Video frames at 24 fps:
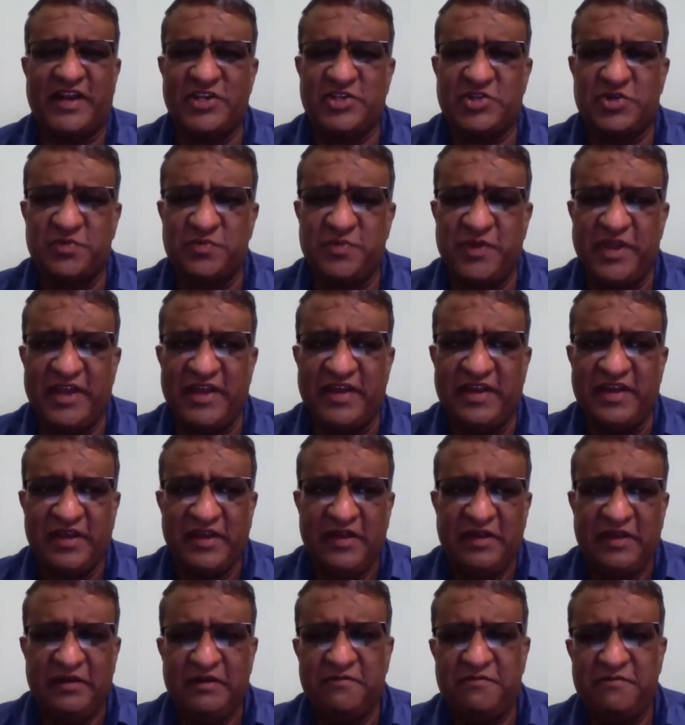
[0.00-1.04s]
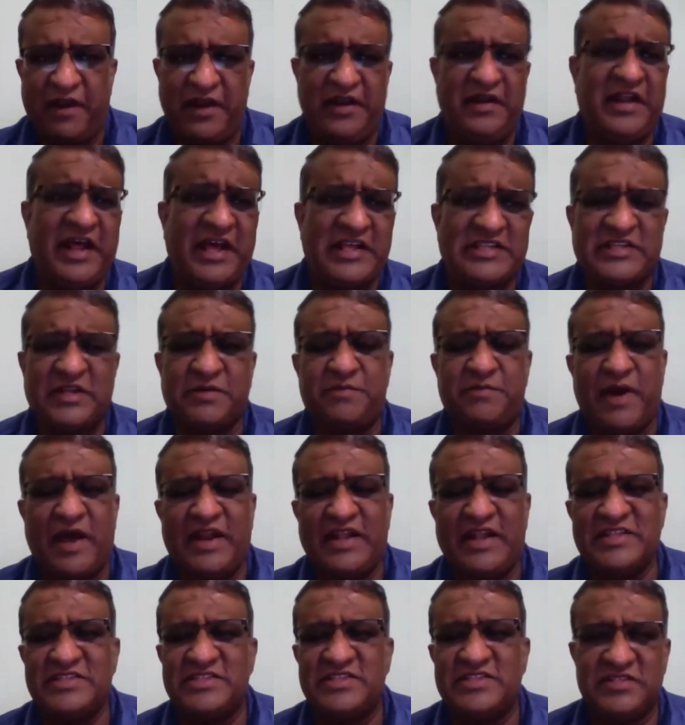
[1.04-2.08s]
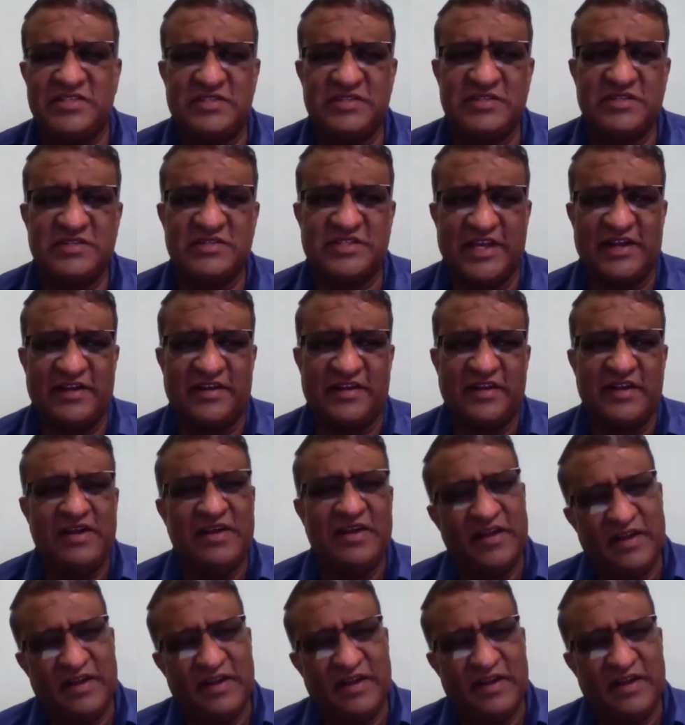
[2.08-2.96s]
It should be a fantastic balance, sir.